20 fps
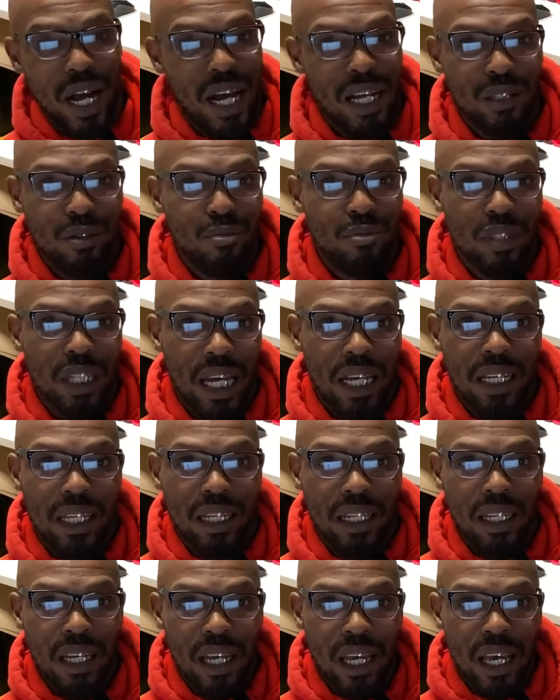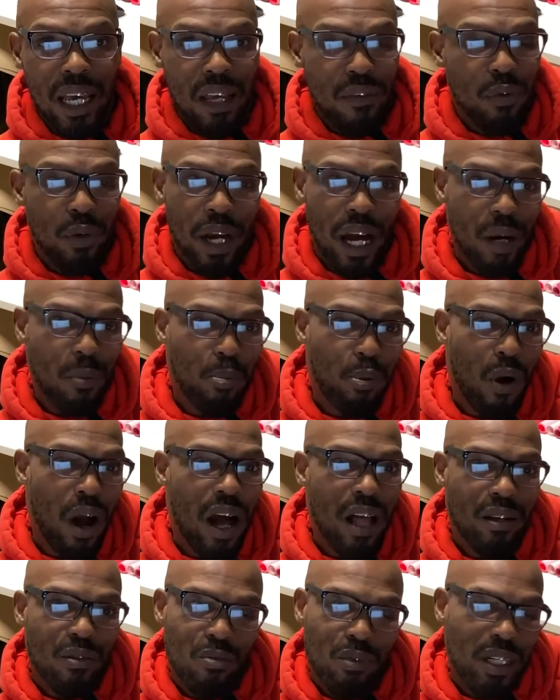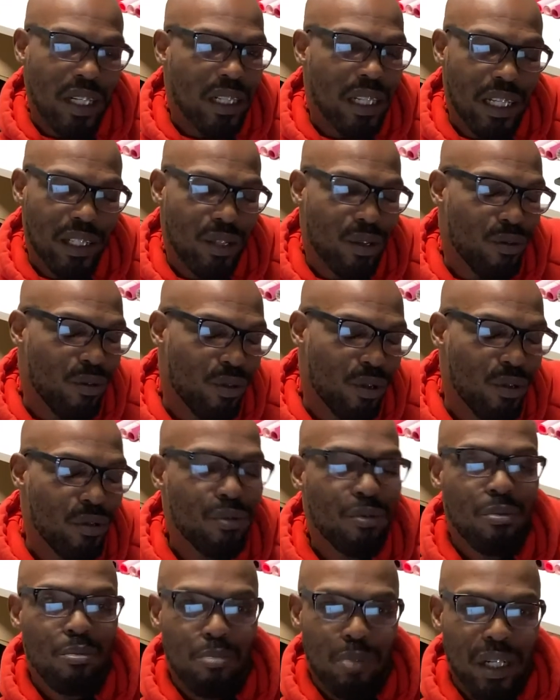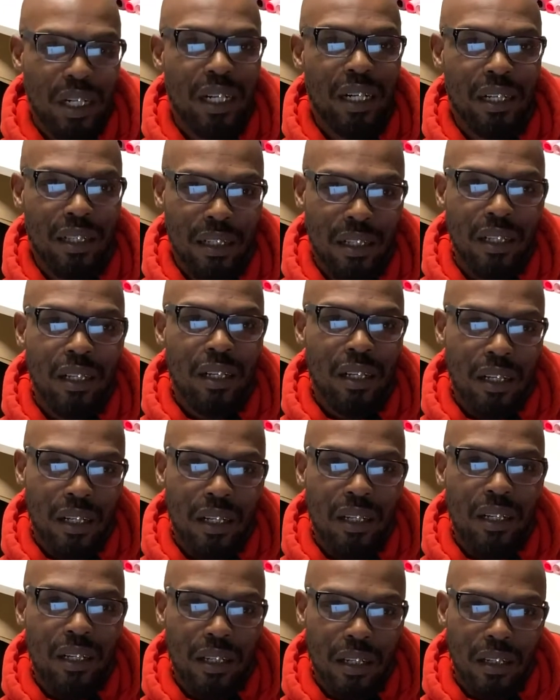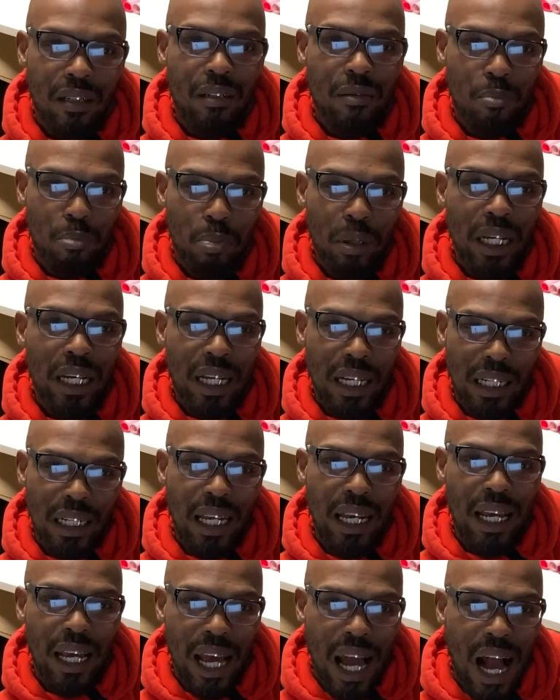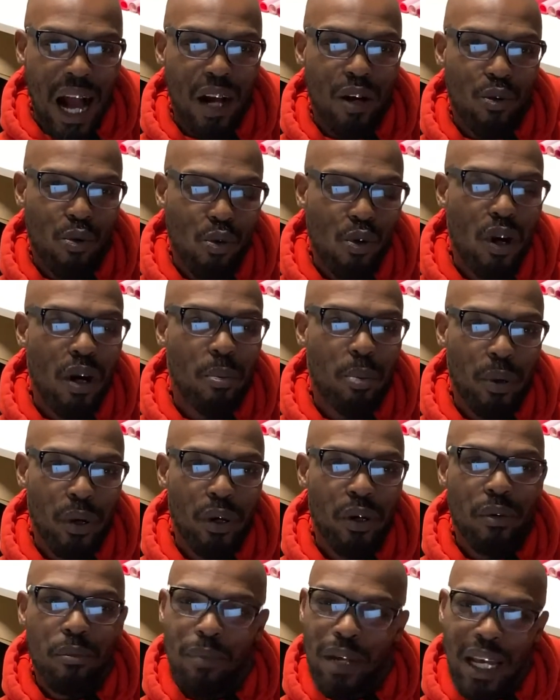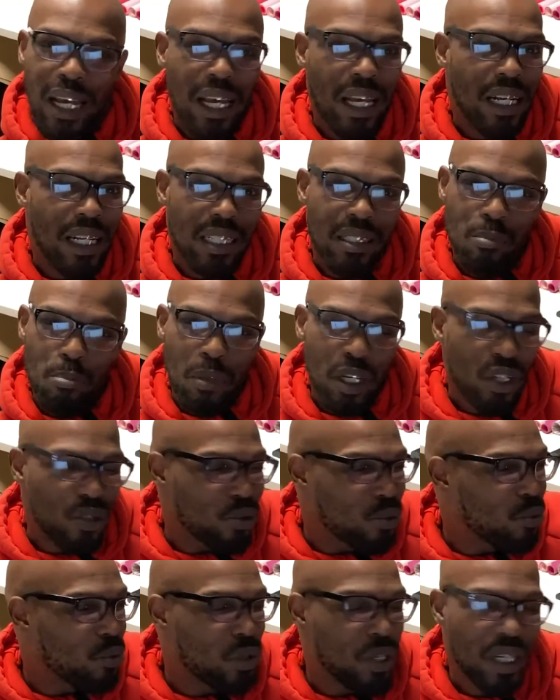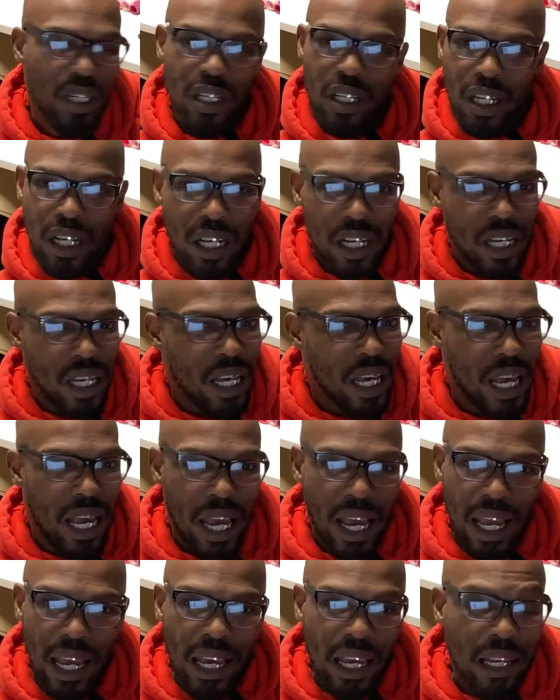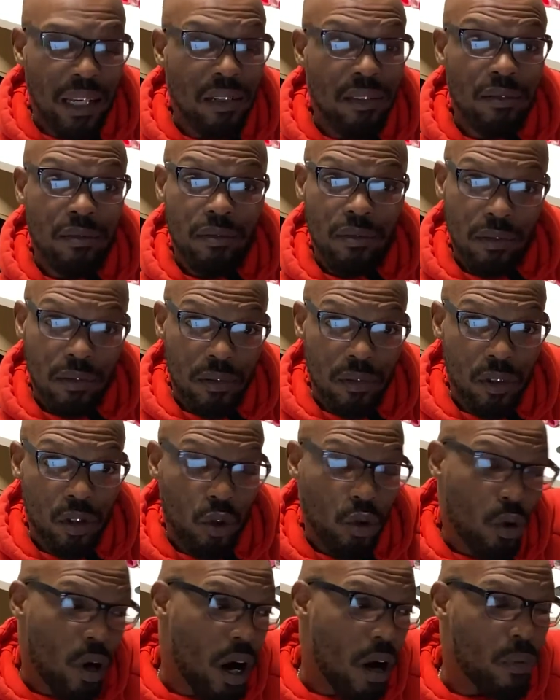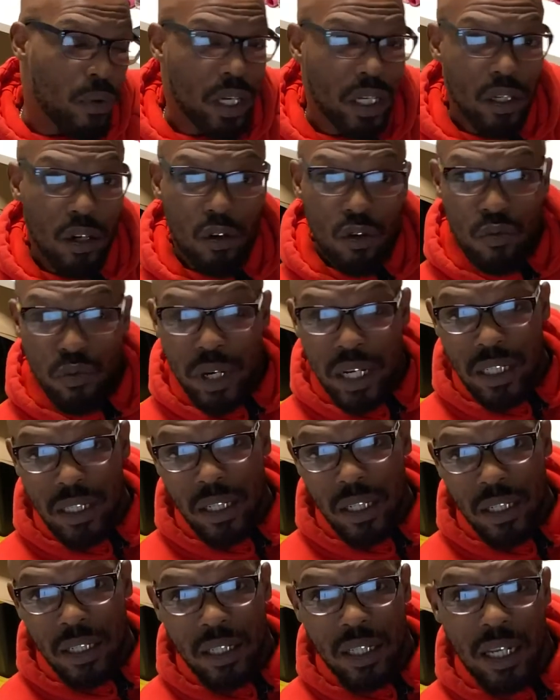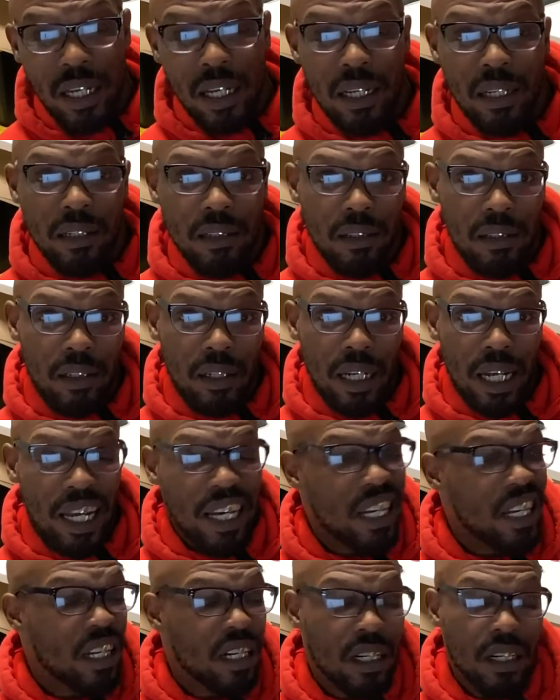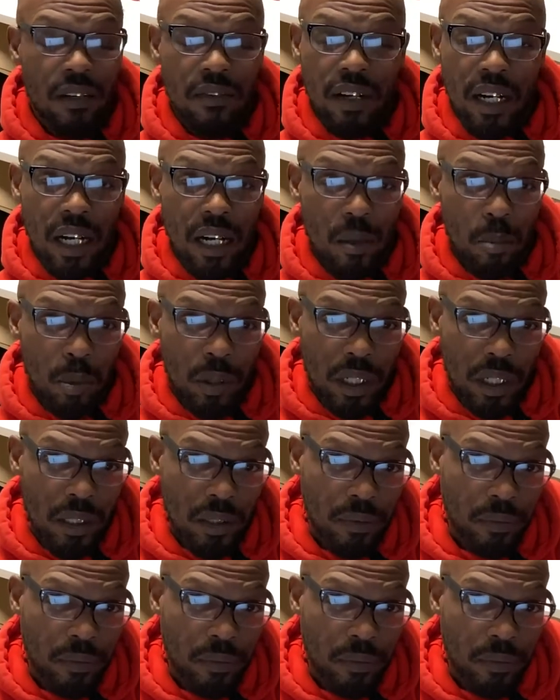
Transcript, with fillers: how you take it. If you got a problem with it, that's on you. But being that I grew up here, man, it's misery. And you already know the rest of the same. It love company.